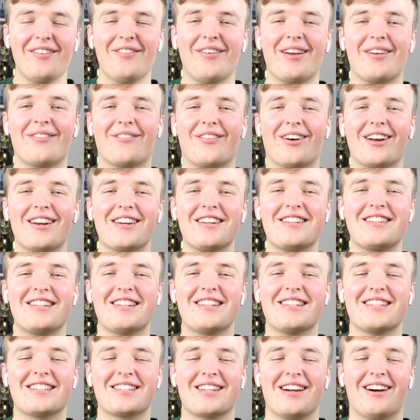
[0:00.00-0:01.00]
Wait, why does she
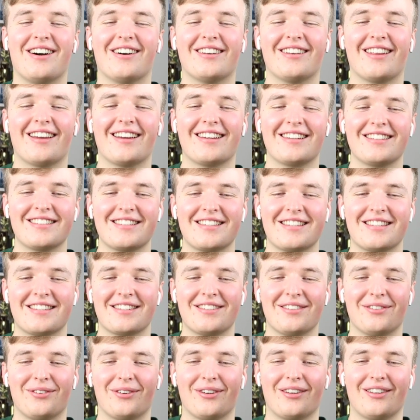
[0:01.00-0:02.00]
start like
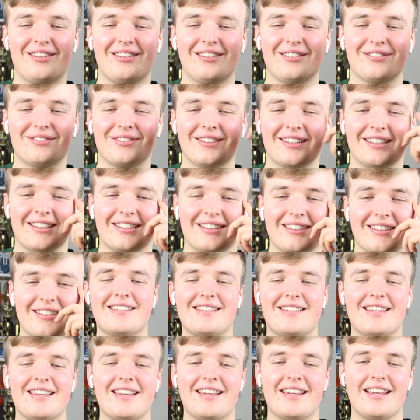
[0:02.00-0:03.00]
snort laughing?
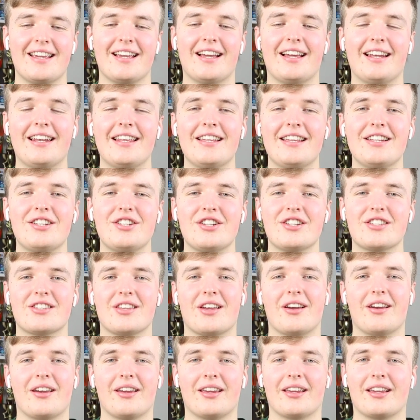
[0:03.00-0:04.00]
See, at least she's
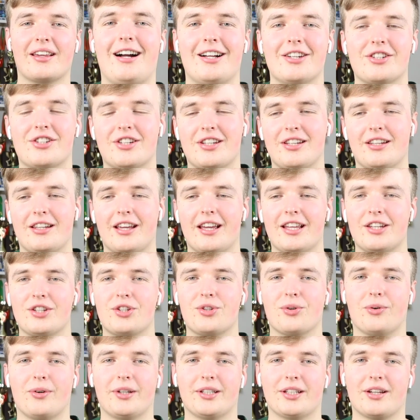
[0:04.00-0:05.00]
like actually
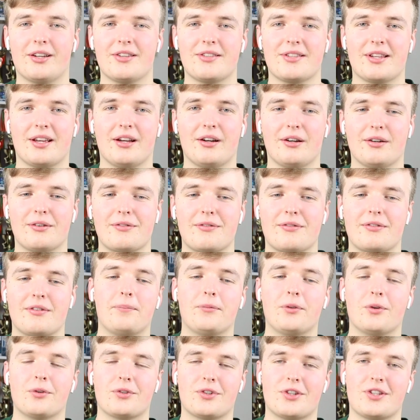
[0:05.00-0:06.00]
enjoying herself,
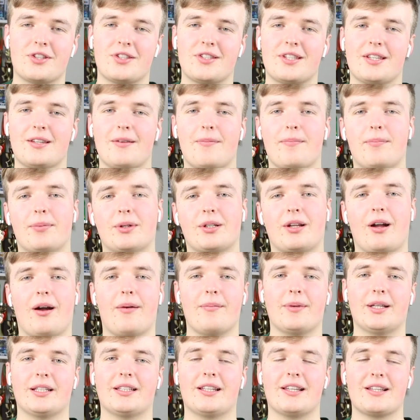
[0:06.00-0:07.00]
not just
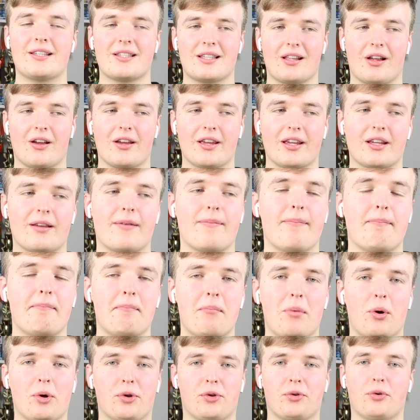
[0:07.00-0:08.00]
becoming this like
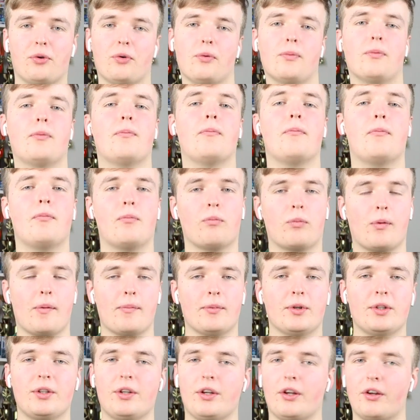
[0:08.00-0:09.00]
model
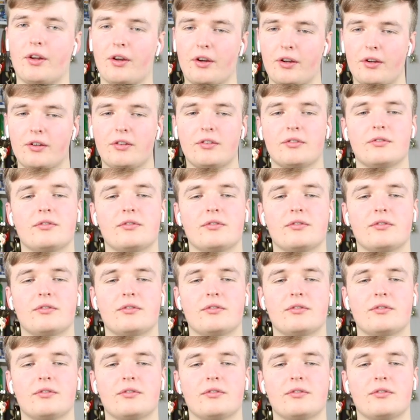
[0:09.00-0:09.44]
woman, you know.